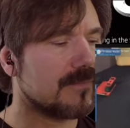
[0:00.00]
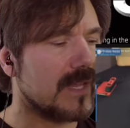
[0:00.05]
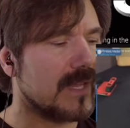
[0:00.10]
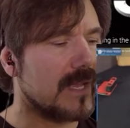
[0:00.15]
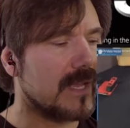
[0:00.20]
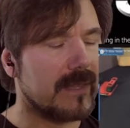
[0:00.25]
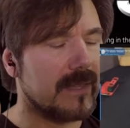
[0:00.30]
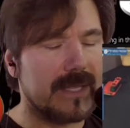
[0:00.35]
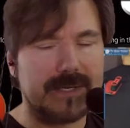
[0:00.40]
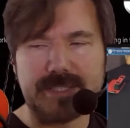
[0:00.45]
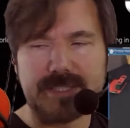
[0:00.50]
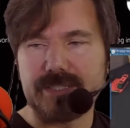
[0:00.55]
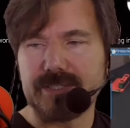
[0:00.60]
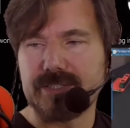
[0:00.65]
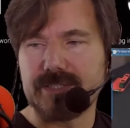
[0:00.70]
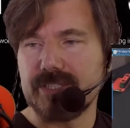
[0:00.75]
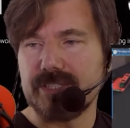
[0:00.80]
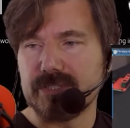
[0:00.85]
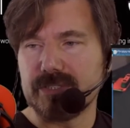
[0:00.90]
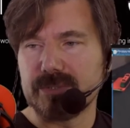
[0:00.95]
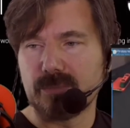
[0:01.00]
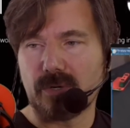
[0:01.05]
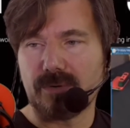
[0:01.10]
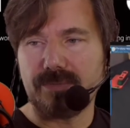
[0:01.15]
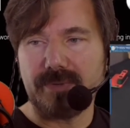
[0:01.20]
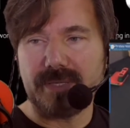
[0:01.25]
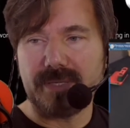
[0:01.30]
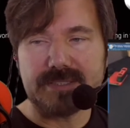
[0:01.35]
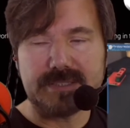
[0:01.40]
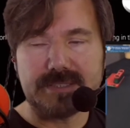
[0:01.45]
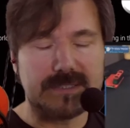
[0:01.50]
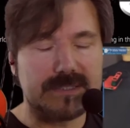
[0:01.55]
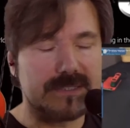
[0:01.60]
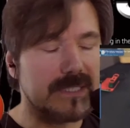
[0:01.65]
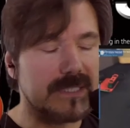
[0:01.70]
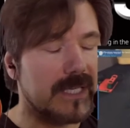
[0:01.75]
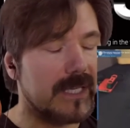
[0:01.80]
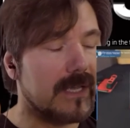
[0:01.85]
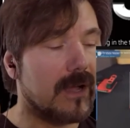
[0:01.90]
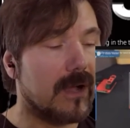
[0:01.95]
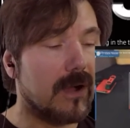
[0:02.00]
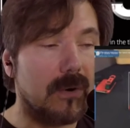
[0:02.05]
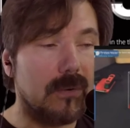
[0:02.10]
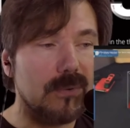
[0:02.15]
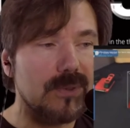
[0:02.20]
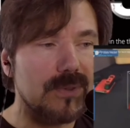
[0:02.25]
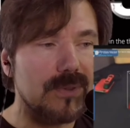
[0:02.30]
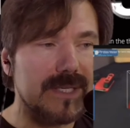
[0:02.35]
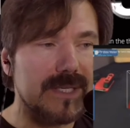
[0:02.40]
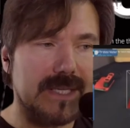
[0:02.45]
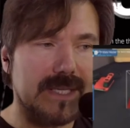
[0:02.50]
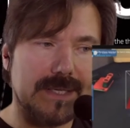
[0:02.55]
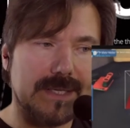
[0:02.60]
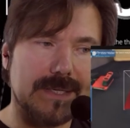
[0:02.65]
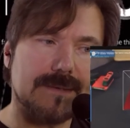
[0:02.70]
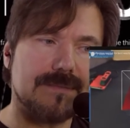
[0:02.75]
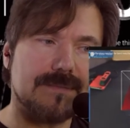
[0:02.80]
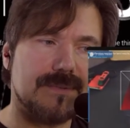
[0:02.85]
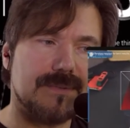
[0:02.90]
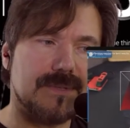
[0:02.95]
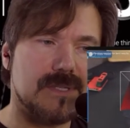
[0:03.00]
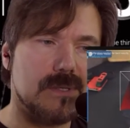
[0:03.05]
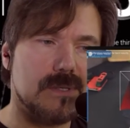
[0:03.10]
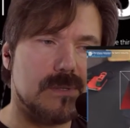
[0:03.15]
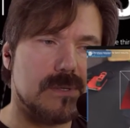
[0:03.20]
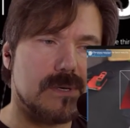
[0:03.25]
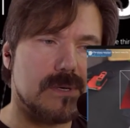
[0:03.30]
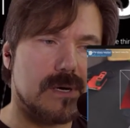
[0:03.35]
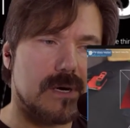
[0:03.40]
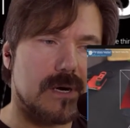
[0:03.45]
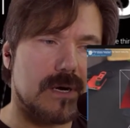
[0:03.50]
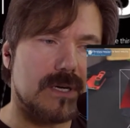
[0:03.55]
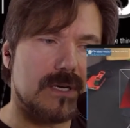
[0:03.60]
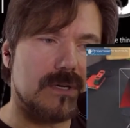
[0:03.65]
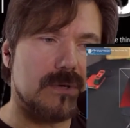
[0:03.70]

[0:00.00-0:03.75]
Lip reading: allow you to use more faces, only if you are